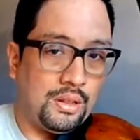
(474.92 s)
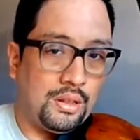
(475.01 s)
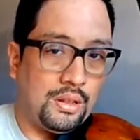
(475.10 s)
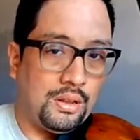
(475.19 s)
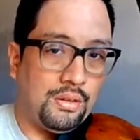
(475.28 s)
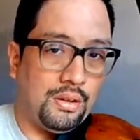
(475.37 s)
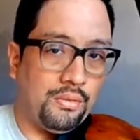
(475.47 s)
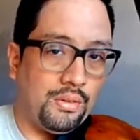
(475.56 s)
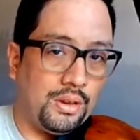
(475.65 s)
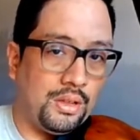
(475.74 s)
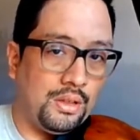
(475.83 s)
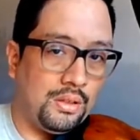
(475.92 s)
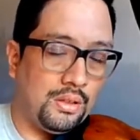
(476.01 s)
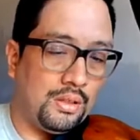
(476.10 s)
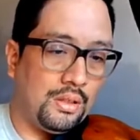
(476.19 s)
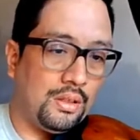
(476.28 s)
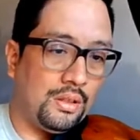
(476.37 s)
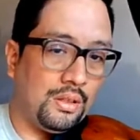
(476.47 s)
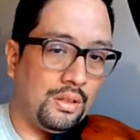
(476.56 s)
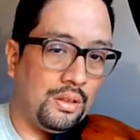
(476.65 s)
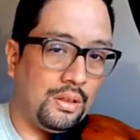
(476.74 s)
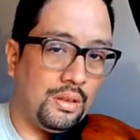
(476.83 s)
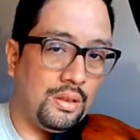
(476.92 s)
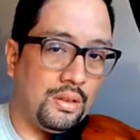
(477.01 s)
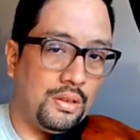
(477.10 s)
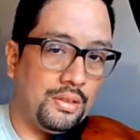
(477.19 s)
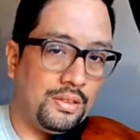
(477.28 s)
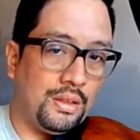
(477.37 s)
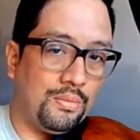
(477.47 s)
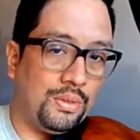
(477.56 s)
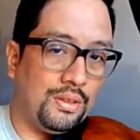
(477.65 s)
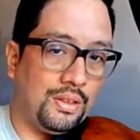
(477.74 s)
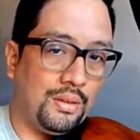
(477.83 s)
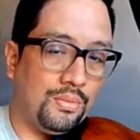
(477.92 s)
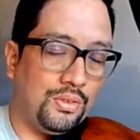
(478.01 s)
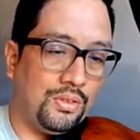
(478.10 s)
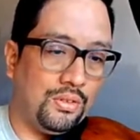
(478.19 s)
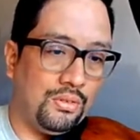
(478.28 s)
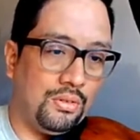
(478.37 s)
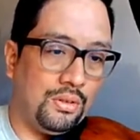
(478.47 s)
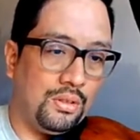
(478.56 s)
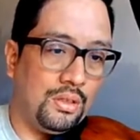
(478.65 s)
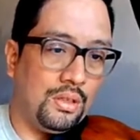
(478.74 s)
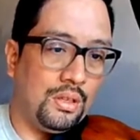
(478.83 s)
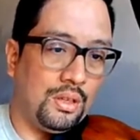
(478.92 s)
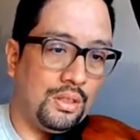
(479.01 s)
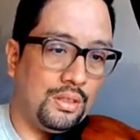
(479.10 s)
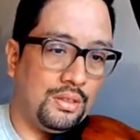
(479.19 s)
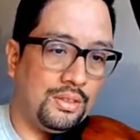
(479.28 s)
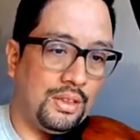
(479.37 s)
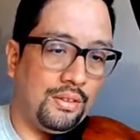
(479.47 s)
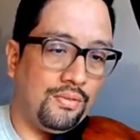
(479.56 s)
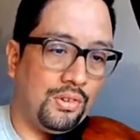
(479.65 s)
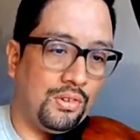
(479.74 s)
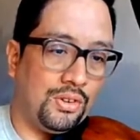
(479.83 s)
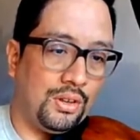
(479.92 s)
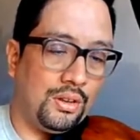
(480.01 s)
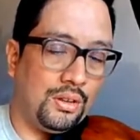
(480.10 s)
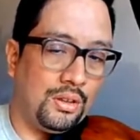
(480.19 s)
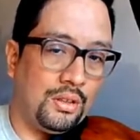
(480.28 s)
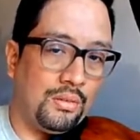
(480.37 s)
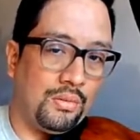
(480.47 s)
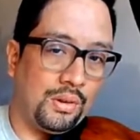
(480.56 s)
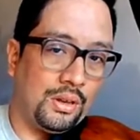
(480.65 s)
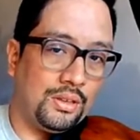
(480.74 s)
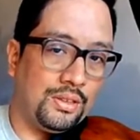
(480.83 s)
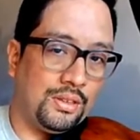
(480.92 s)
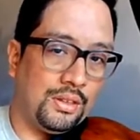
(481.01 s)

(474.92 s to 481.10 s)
Alright, we're gonna step this up to the set version. We're going to just